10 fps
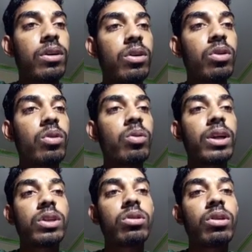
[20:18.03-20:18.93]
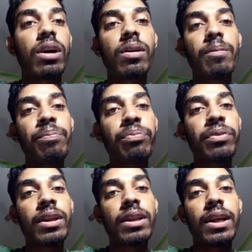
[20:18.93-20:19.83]
2H2,
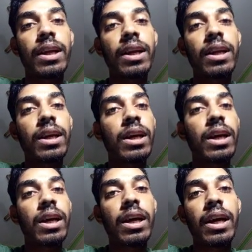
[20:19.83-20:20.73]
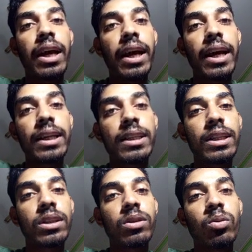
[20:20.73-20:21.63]
then S
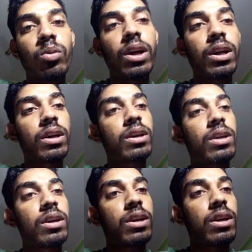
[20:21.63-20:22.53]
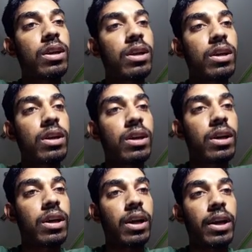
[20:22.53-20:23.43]
is 1,
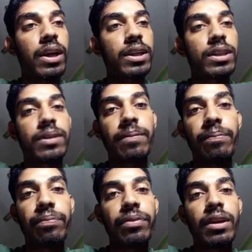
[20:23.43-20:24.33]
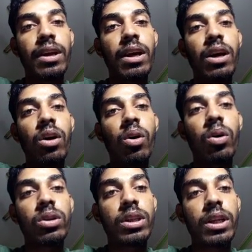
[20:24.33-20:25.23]
here S,
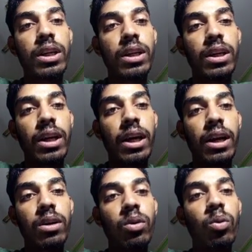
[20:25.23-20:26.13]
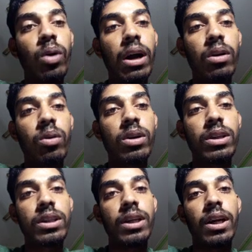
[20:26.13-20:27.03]
O3, here 1 O is there.